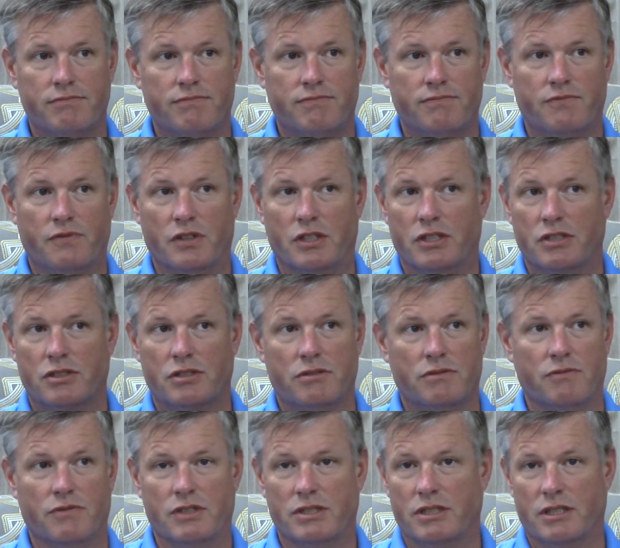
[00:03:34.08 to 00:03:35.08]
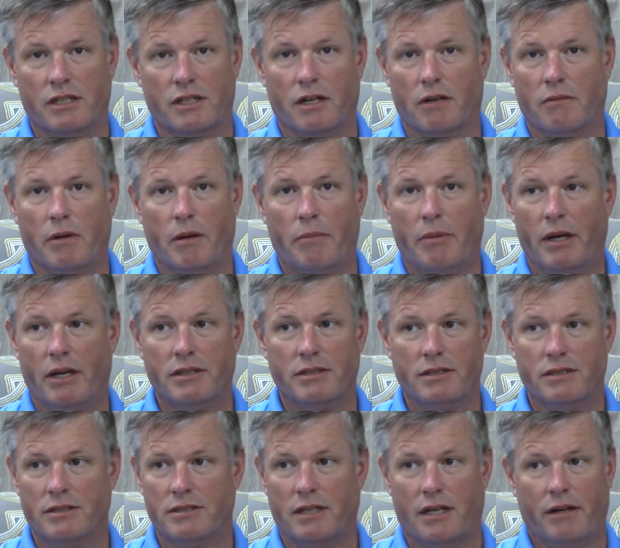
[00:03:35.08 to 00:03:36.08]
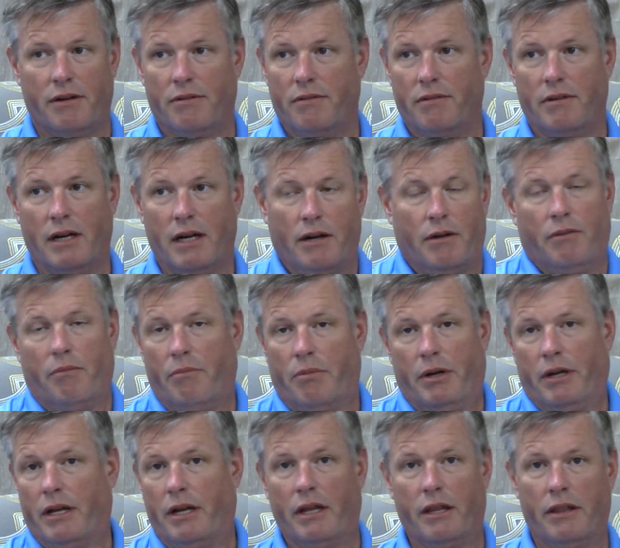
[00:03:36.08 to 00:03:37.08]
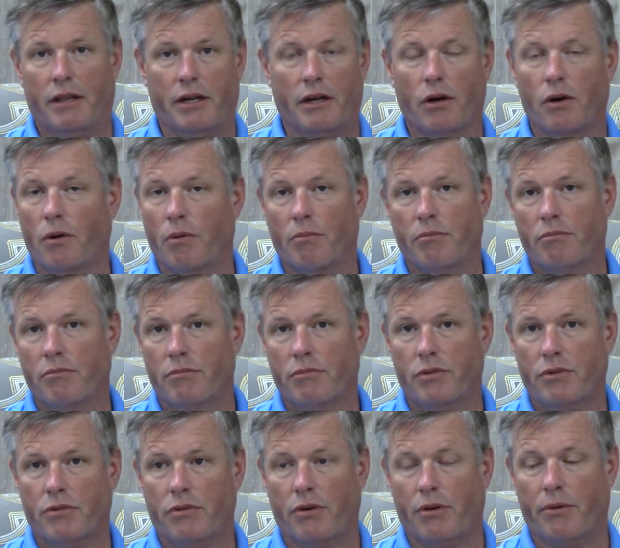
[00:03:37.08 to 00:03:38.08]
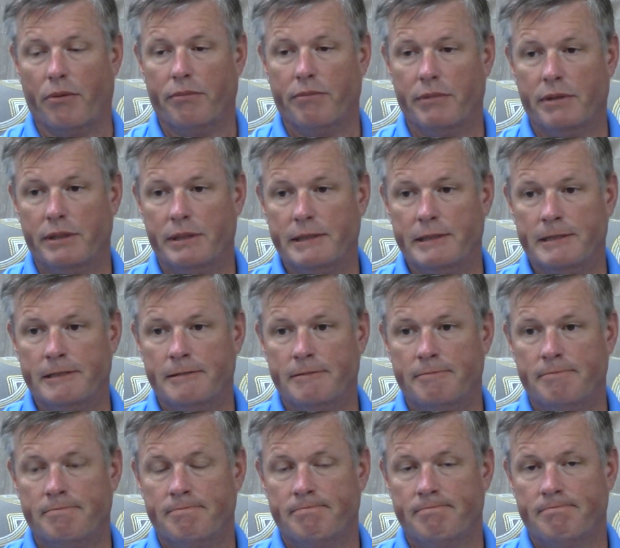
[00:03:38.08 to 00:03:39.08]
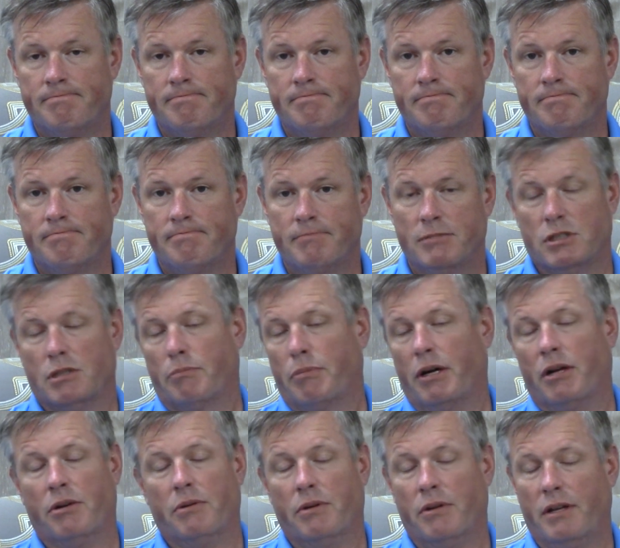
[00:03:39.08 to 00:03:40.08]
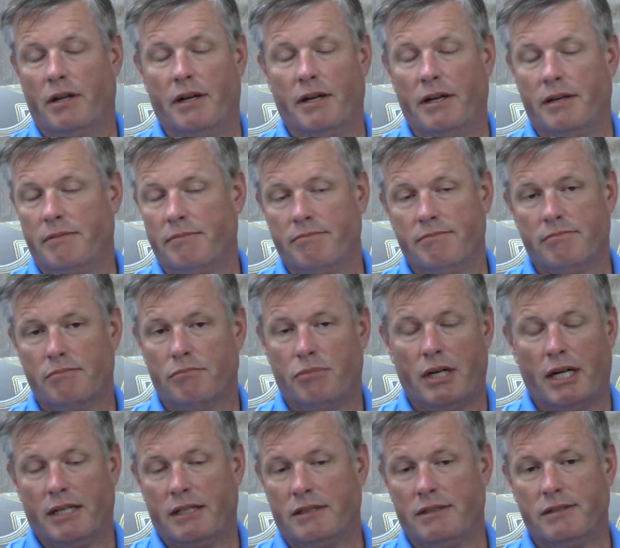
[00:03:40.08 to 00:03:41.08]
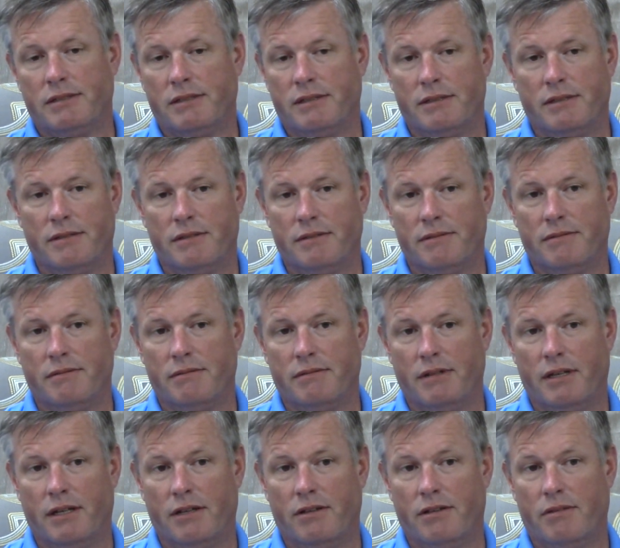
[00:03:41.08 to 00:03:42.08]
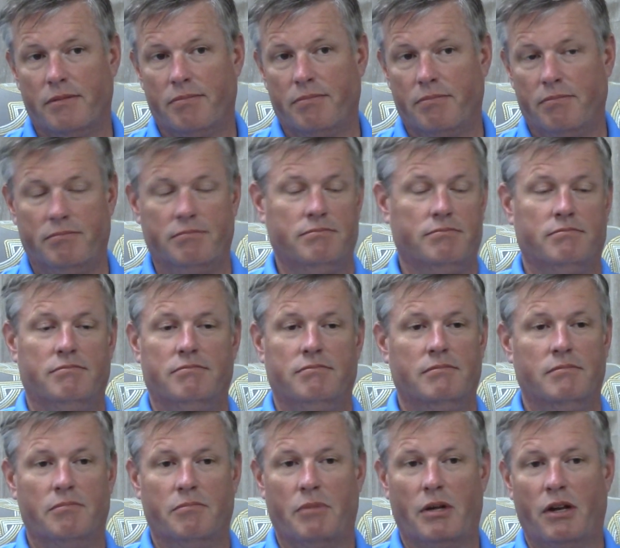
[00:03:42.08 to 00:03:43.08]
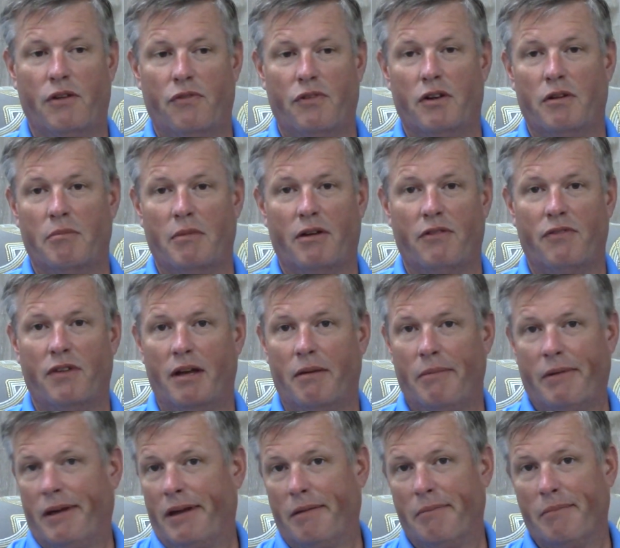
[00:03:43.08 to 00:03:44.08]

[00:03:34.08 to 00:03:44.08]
finished visiting all my patients, I don't bring anything home. So it's a boundary that I practice, and it's benefited my family and